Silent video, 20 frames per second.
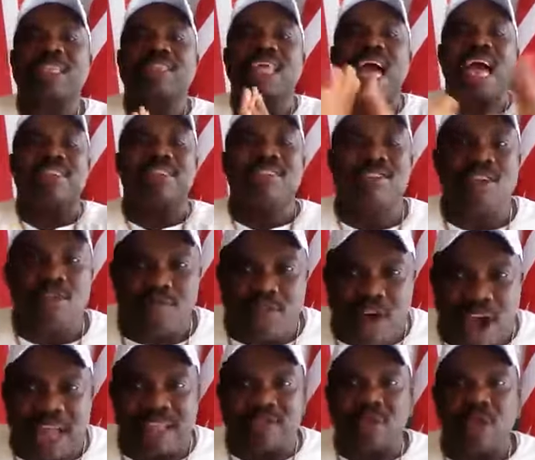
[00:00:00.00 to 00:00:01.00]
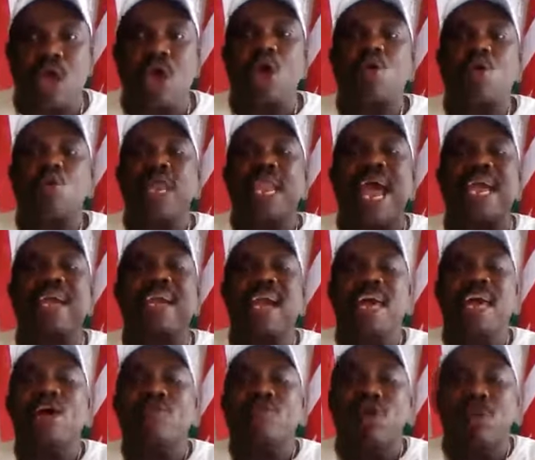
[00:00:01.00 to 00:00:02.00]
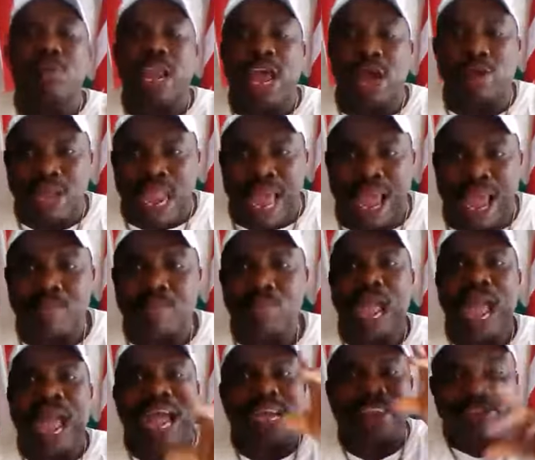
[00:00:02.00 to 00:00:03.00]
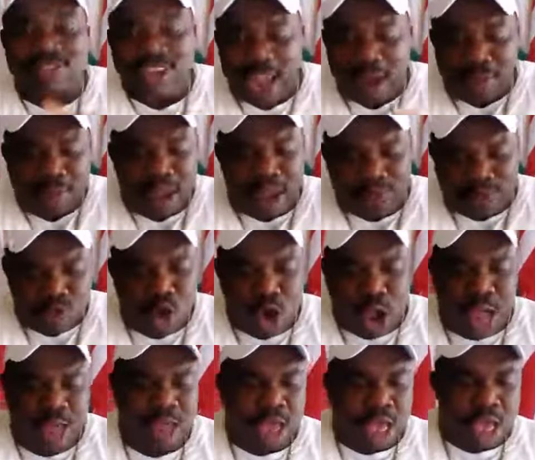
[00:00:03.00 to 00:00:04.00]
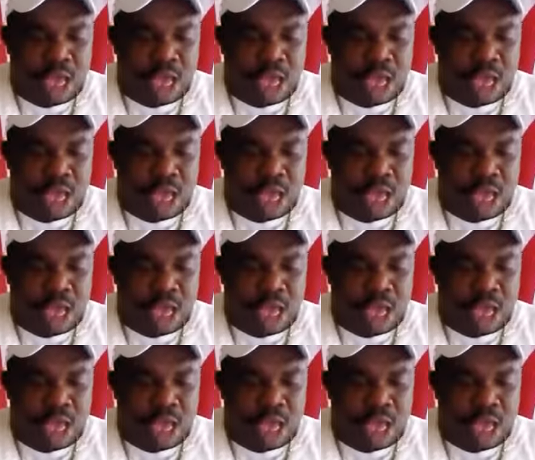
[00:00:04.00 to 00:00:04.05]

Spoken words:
That is the fact. When I get off from online, I checked my viewer.